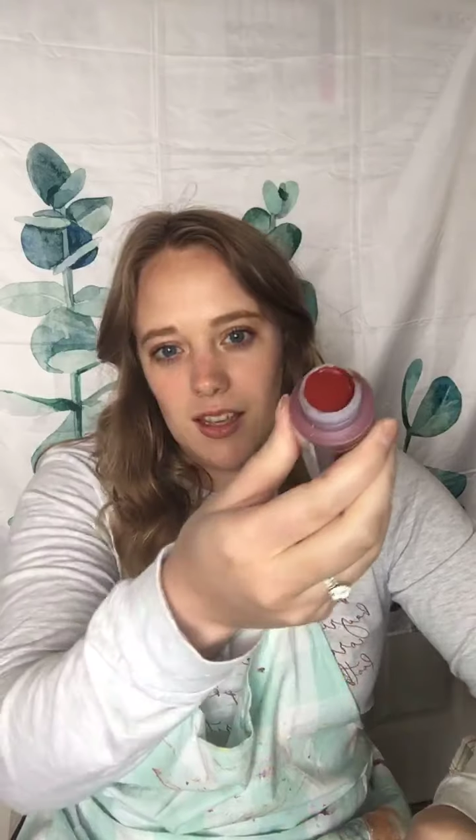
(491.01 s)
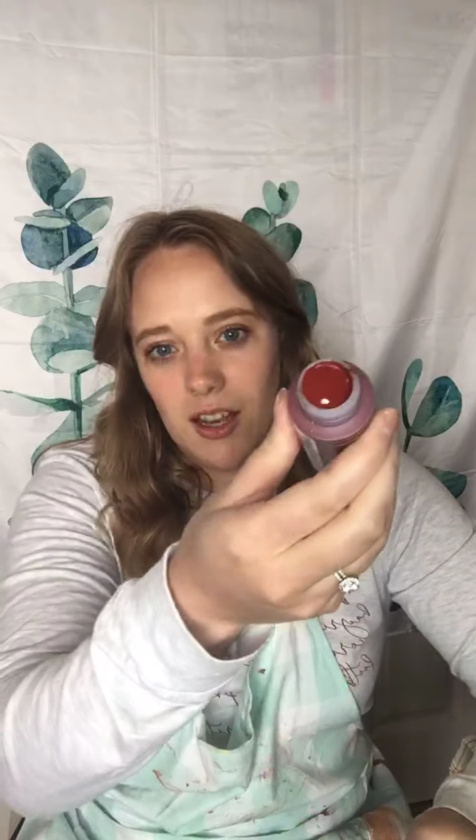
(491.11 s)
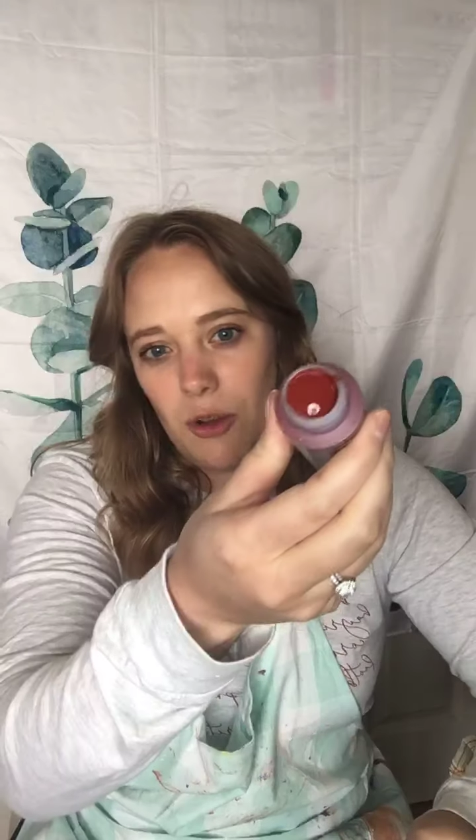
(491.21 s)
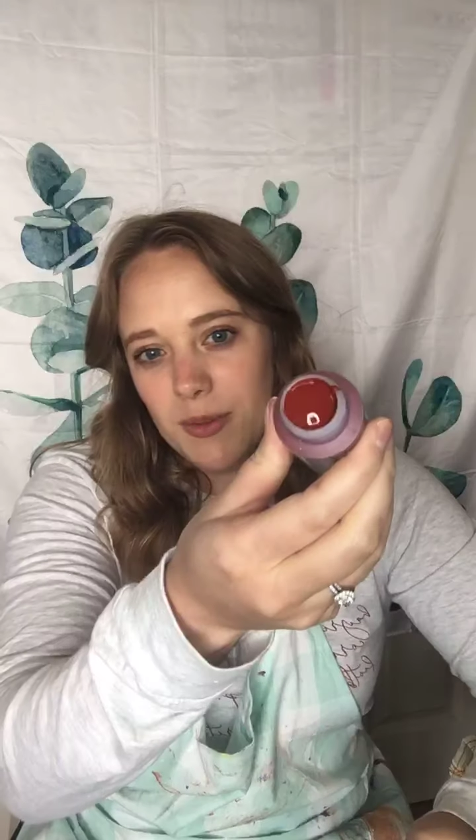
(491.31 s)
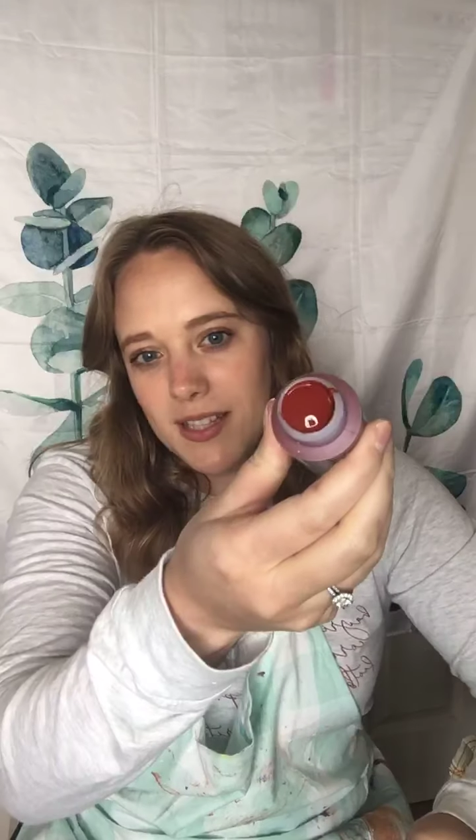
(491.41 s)

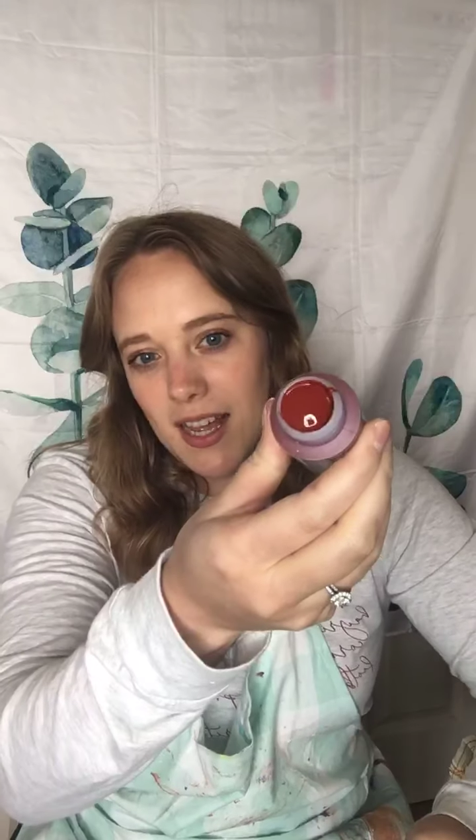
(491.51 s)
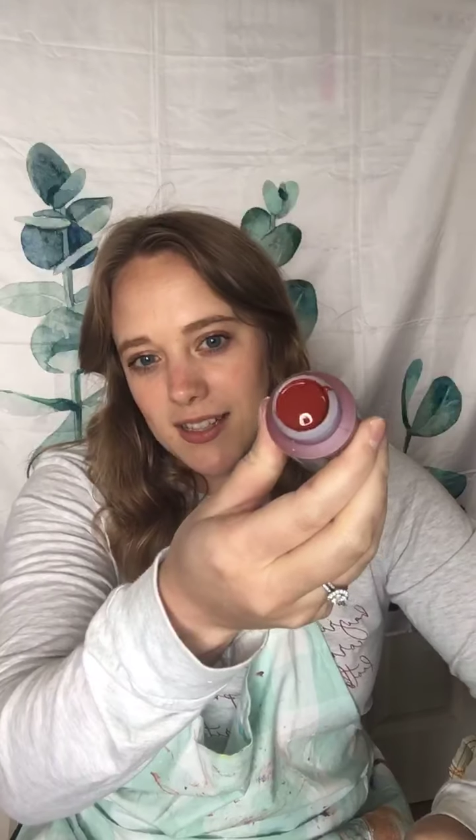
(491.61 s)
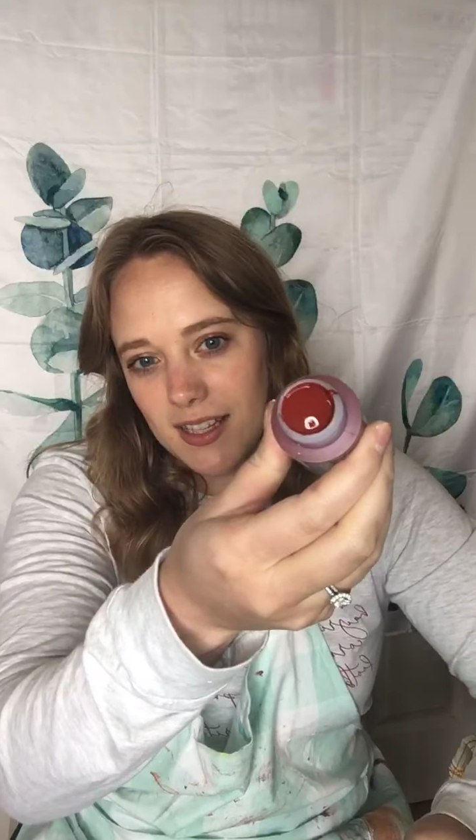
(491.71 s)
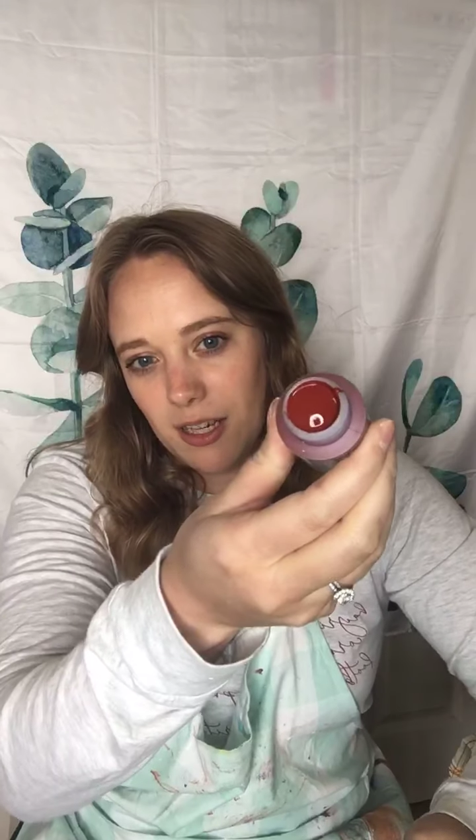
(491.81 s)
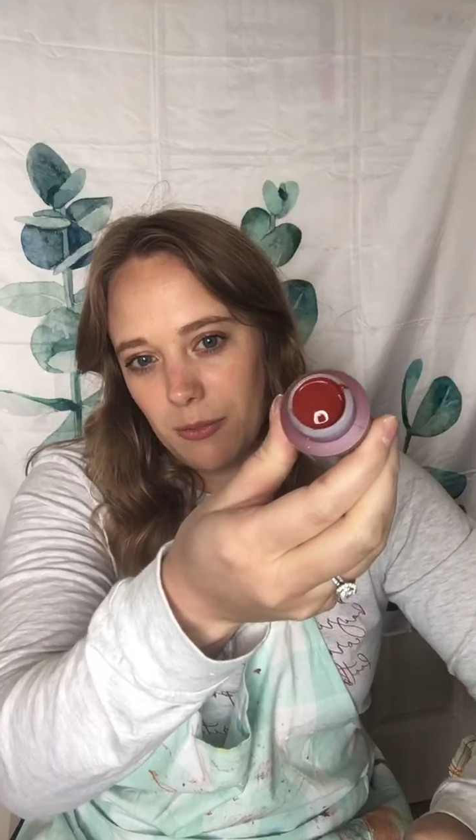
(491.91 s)
almost has
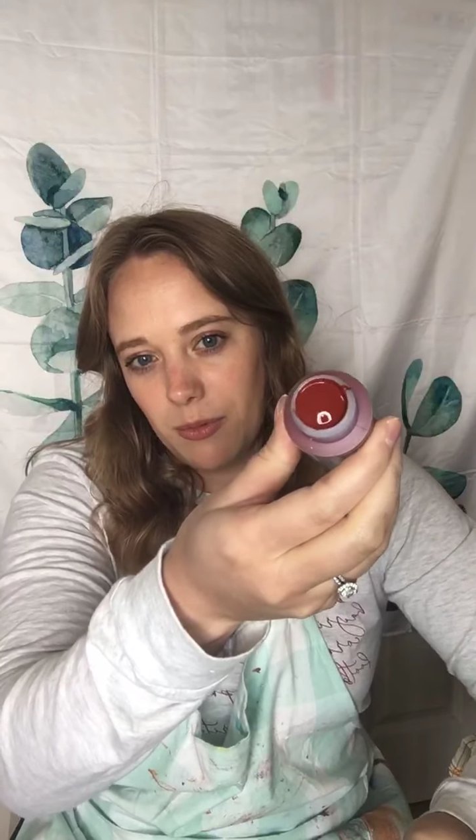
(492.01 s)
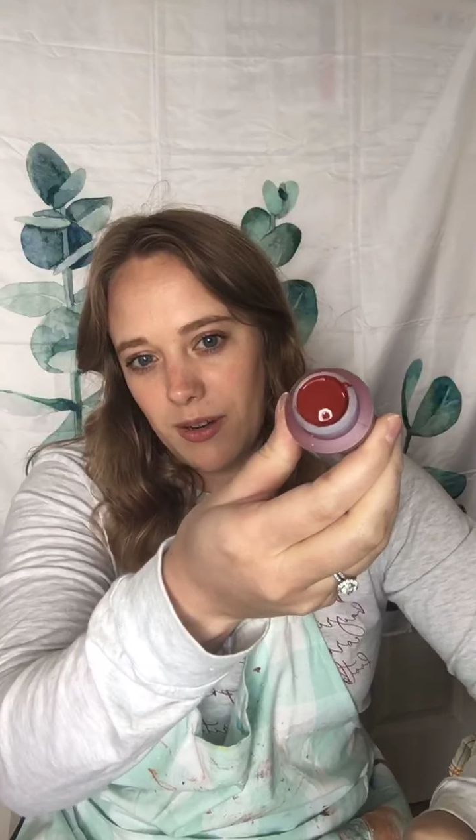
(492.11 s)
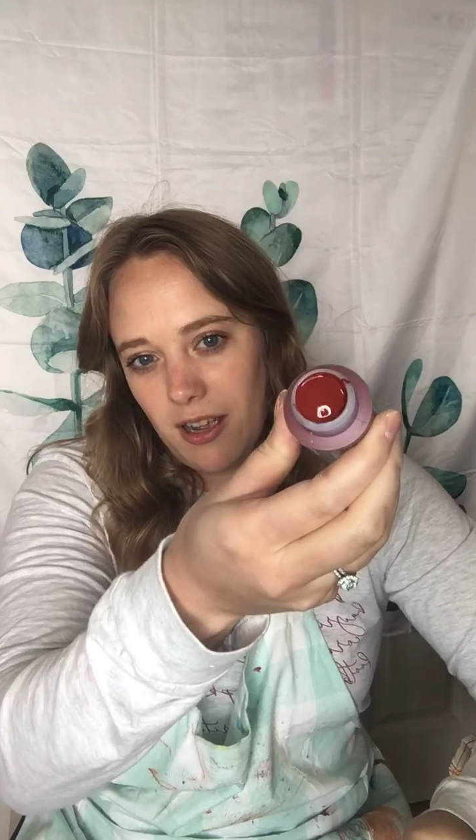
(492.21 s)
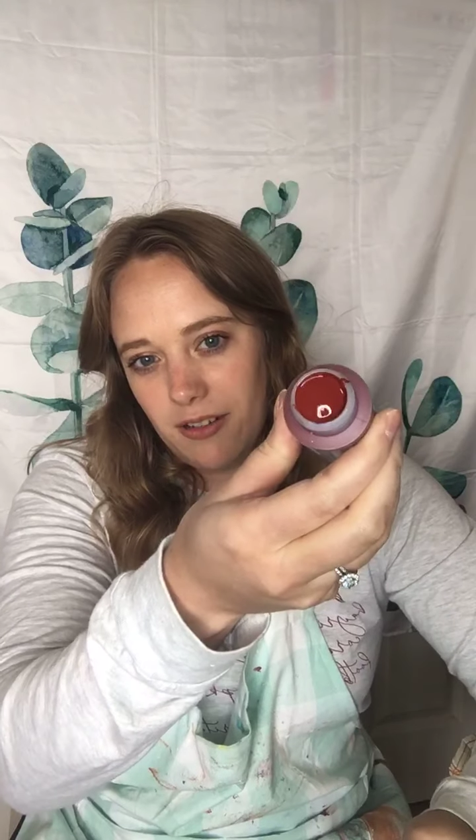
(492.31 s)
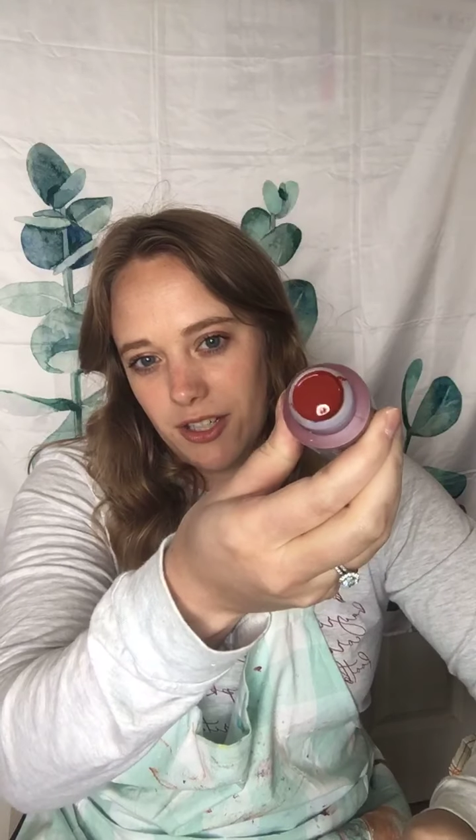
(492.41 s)
like a
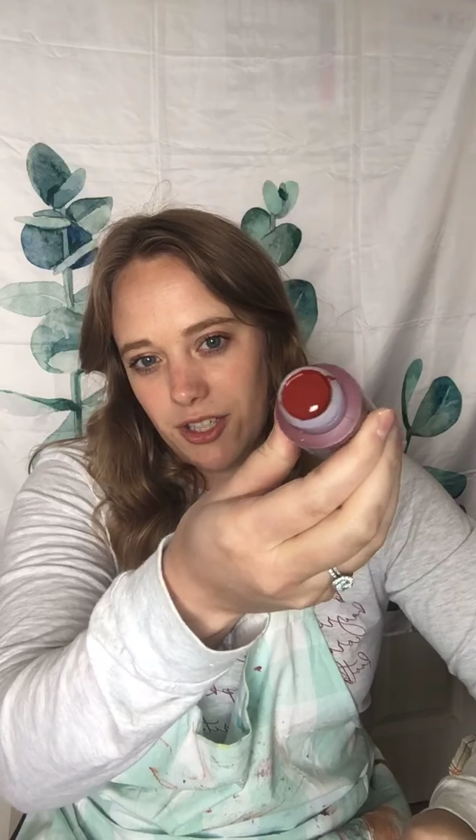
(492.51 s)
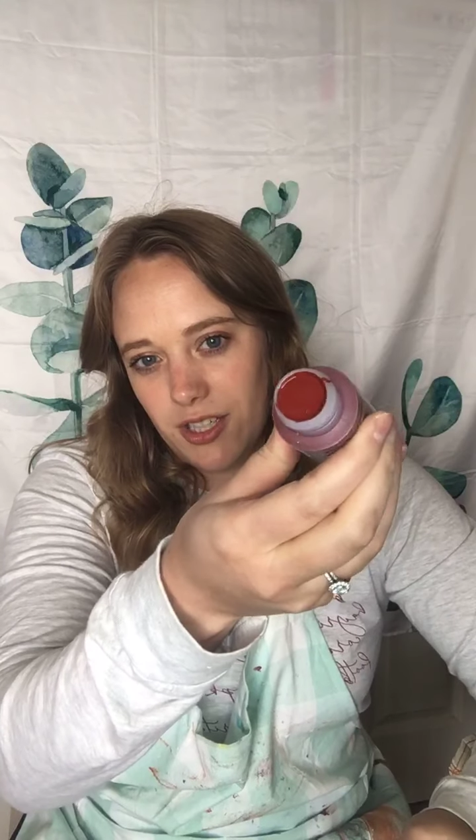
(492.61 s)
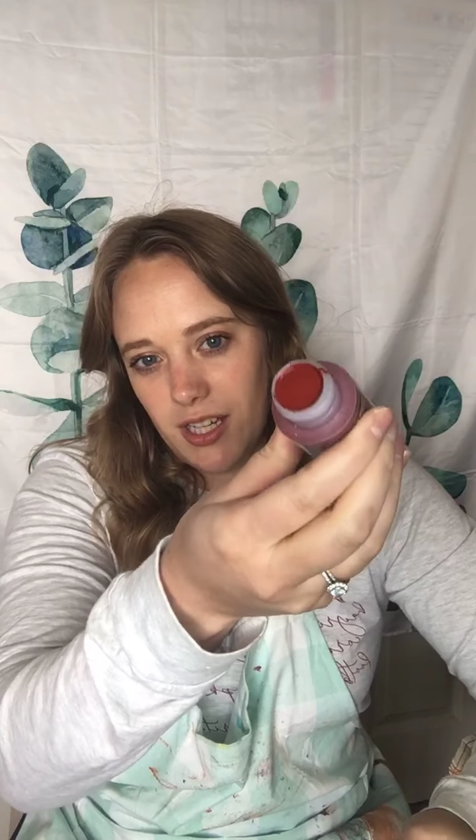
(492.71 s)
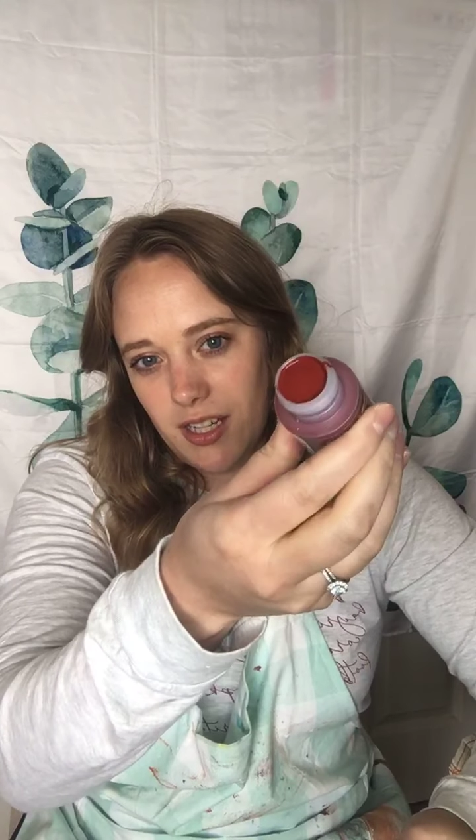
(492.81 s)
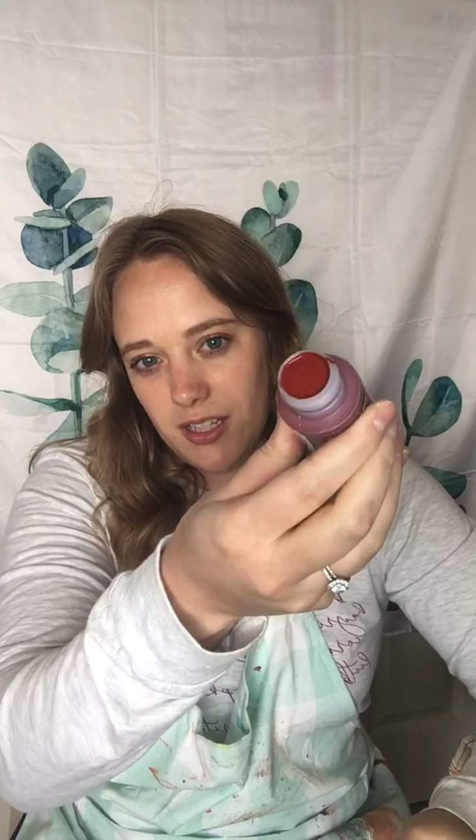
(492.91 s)
brownish
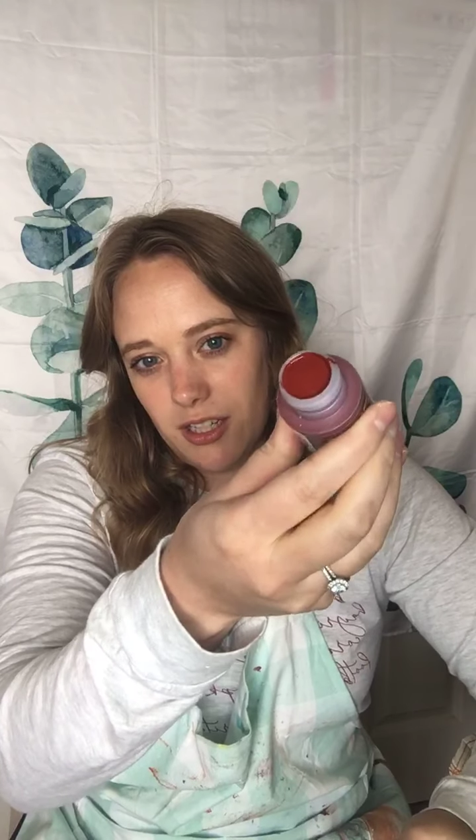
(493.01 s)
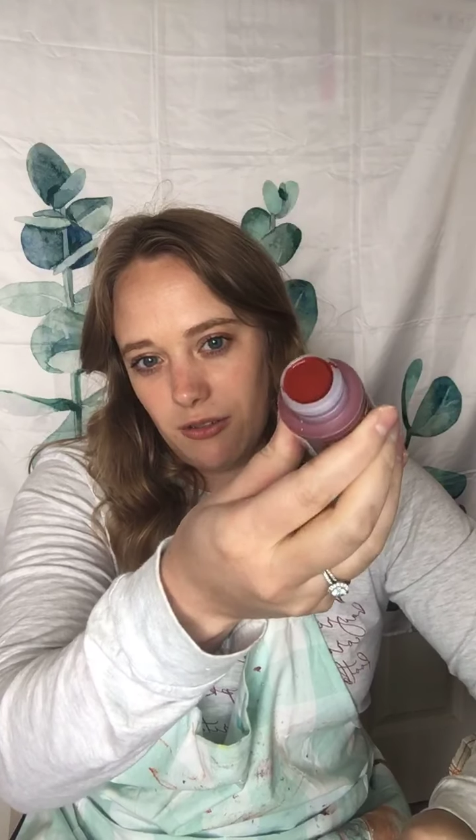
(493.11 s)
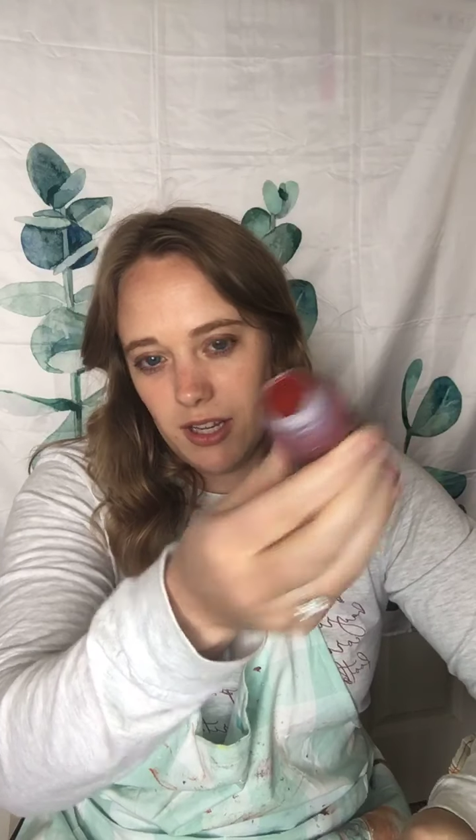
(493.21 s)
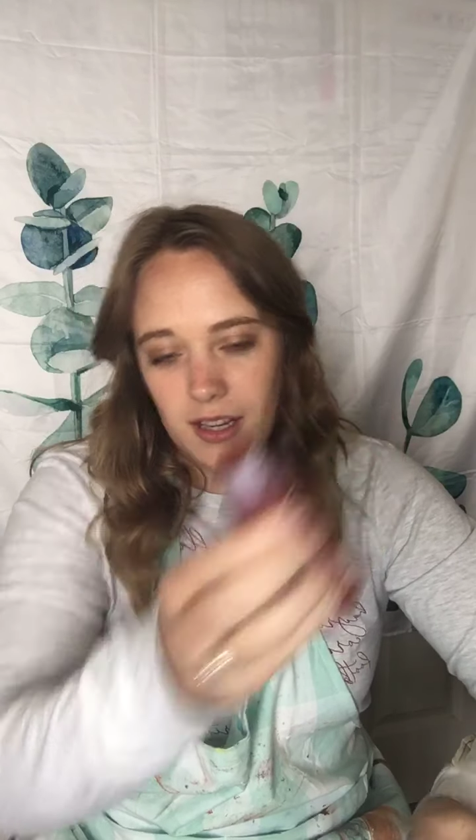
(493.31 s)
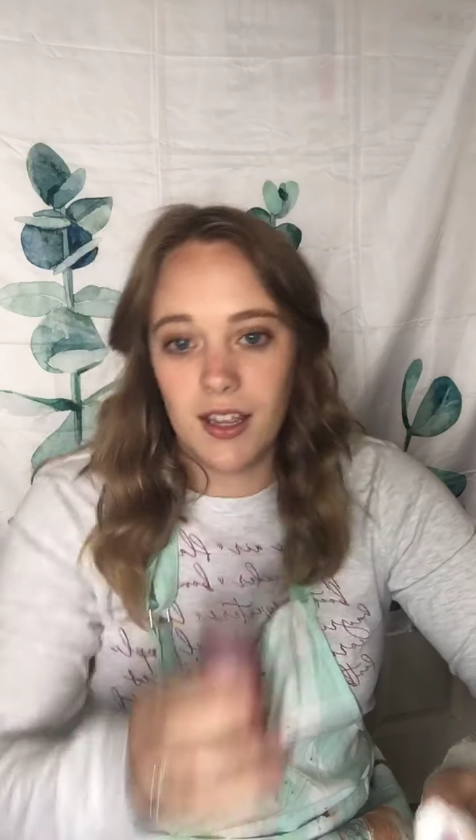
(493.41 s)
tint to it.